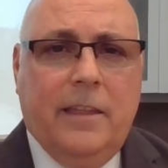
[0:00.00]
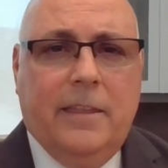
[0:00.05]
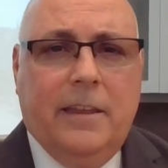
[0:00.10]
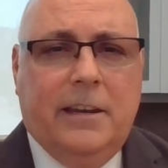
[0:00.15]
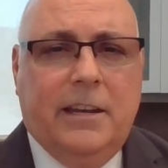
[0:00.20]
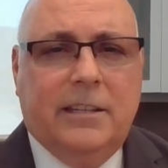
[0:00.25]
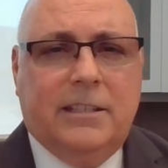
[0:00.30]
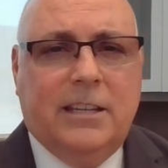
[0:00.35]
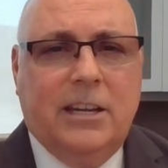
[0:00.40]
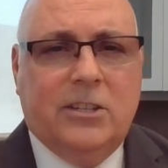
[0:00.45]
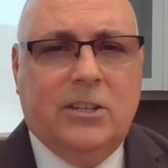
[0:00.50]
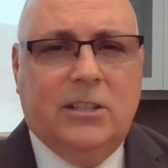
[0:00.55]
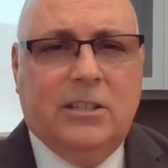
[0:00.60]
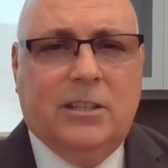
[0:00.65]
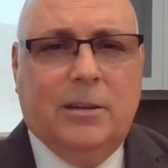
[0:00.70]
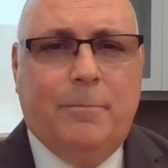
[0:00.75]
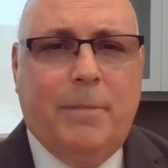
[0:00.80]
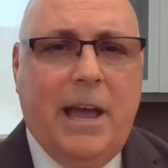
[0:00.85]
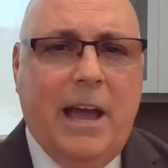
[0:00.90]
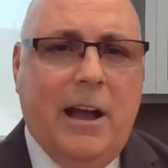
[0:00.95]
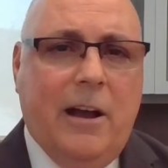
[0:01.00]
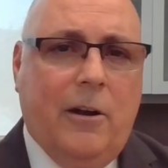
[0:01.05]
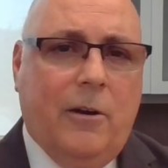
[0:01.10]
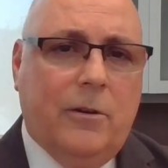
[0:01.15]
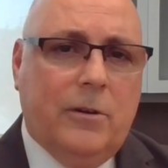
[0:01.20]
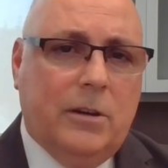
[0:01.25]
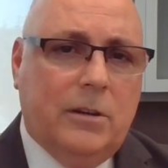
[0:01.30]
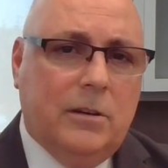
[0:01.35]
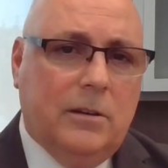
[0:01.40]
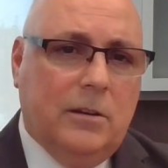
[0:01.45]
the decisions
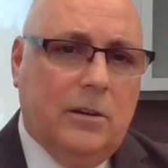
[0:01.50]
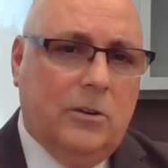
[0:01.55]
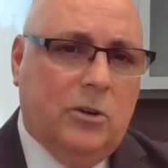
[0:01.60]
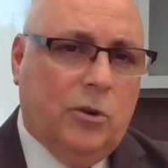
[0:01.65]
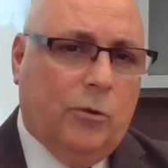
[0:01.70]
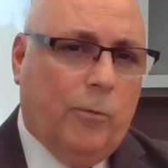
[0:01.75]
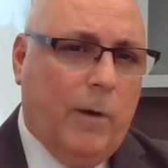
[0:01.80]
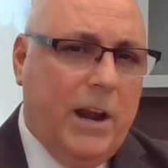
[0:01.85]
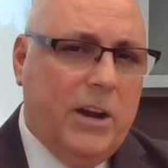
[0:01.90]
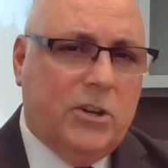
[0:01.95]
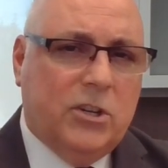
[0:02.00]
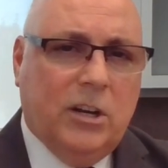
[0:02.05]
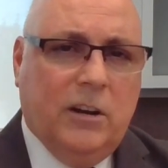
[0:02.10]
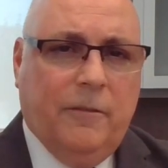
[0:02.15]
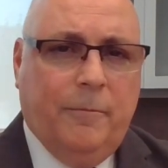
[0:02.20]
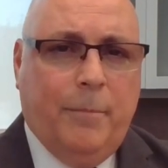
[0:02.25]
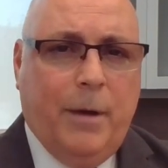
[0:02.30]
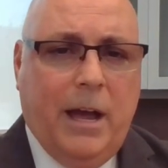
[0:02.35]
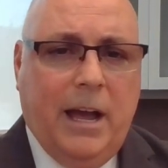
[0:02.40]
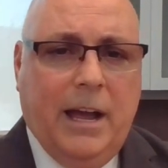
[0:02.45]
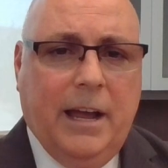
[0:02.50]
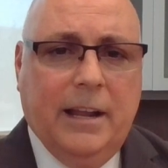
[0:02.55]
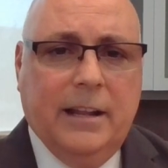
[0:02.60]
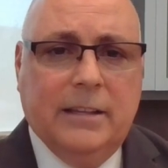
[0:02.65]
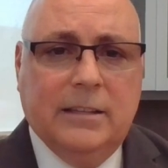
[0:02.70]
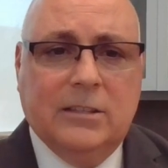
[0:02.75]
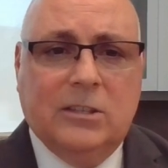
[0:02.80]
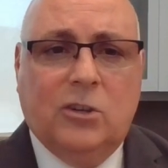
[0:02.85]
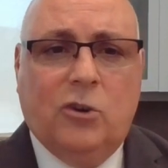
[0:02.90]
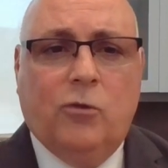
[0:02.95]
about duration of
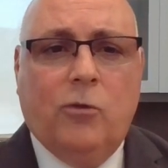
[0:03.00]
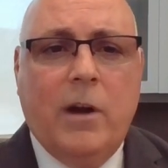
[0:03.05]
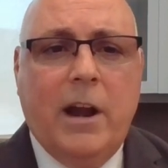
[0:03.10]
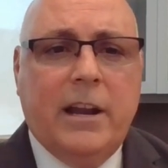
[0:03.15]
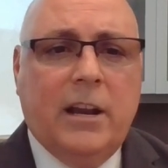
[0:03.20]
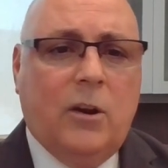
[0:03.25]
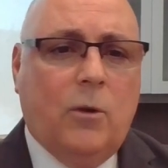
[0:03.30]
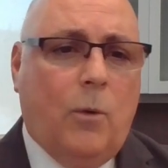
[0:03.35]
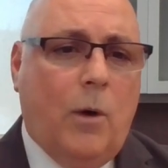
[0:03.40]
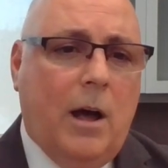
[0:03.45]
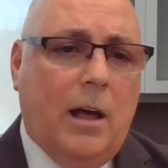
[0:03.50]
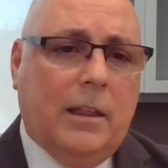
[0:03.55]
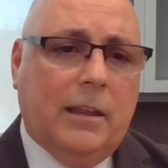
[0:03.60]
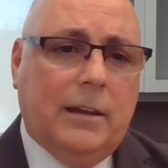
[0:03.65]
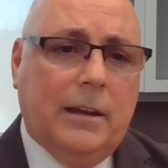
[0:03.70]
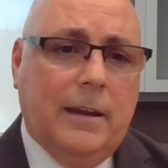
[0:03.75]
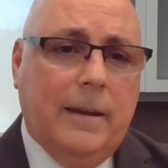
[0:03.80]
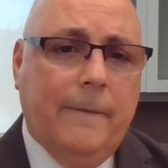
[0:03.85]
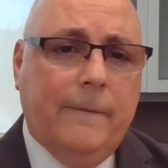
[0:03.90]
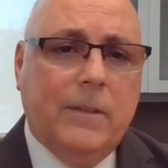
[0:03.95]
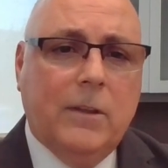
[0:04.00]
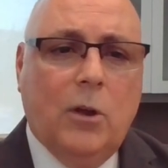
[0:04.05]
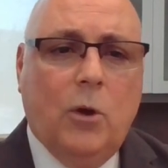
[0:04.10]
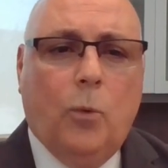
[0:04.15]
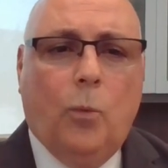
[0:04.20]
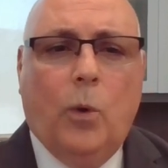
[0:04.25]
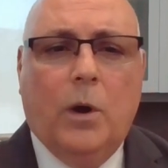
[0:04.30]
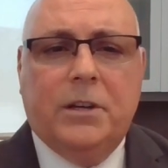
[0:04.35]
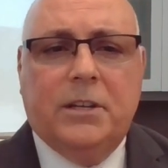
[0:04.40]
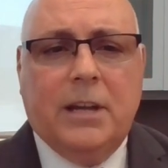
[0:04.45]
bonds, credit quality,
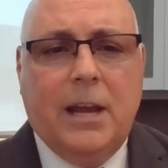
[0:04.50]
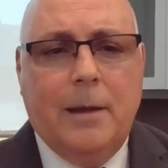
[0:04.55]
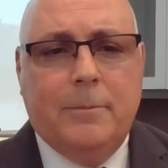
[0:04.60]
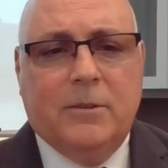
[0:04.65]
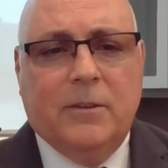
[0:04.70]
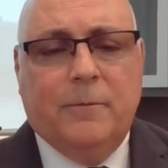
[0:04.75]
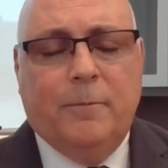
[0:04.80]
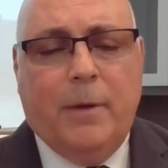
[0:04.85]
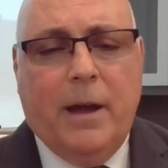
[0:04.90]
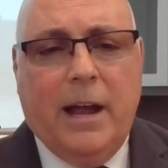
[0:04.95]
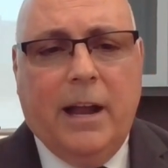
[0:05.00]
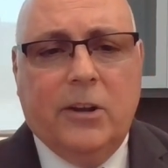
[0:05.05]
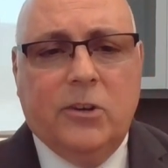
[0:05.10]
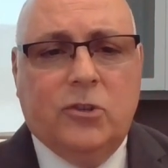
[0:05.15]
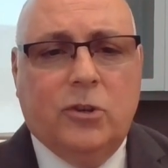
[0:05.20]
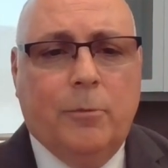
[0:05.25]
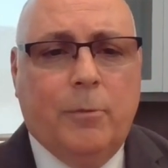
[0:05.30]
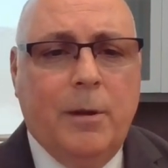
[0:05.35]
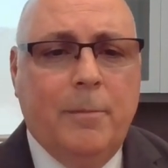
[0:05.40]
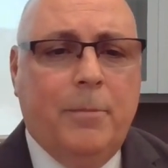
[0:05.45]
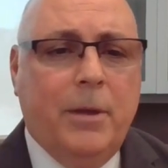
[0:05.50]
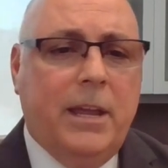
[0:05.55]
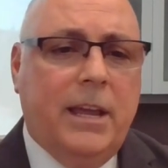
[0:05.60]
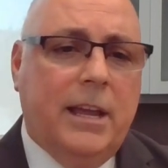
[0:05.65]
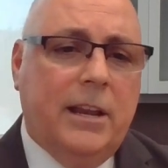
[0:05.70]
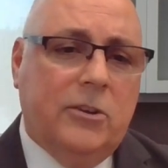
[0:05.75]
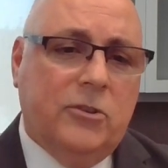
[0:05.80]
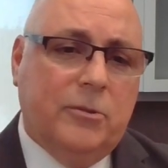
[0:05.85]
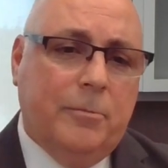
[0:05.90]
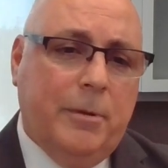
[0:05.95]
what types of bonds should we
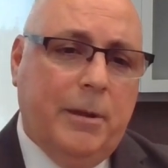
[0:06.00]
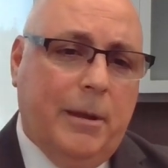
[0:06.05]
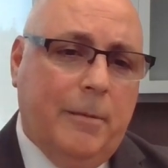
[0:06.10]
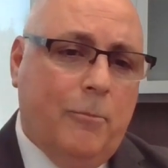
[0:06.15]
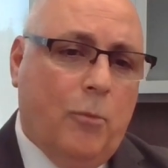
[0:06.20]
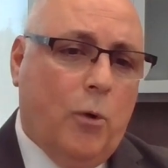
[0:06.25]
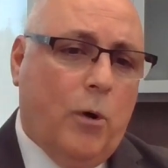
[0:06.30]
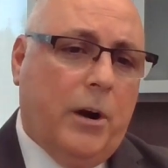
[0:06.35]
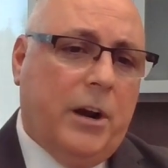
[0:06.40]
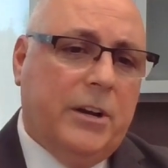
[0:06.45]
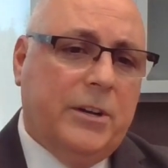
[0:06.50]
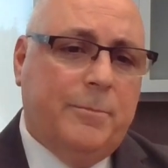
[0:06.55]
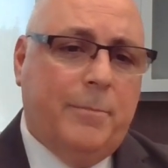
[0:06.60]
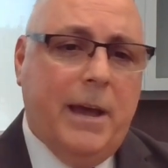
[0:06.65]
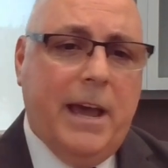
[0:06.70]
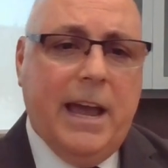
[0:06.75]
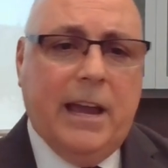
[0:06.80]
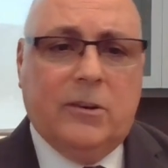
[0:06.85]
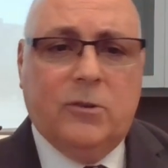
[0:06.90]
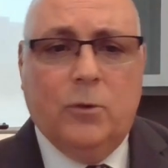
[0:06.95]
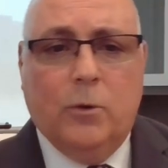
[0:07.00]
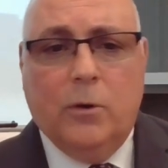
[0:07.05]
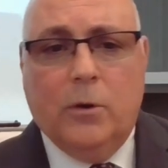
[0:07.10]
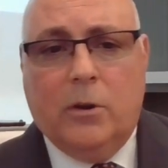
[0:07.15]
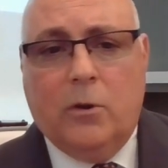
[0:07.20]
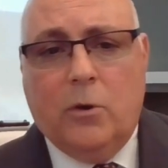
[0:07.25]
be in? Should we be in mortgage backed or